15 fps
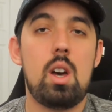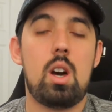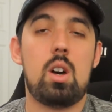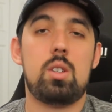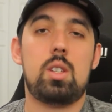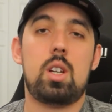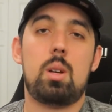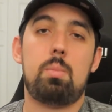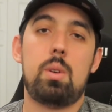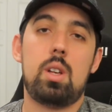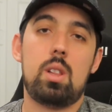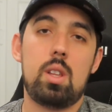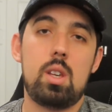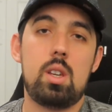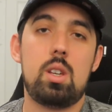I'll set up a
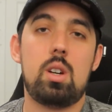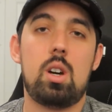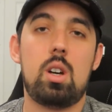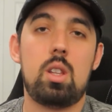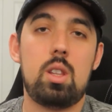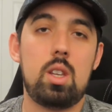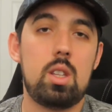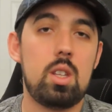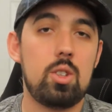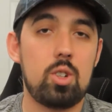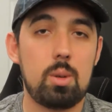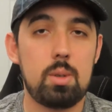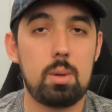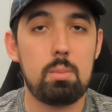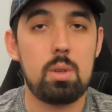link on the
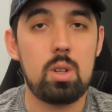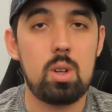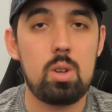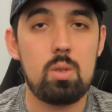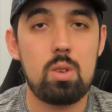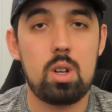description below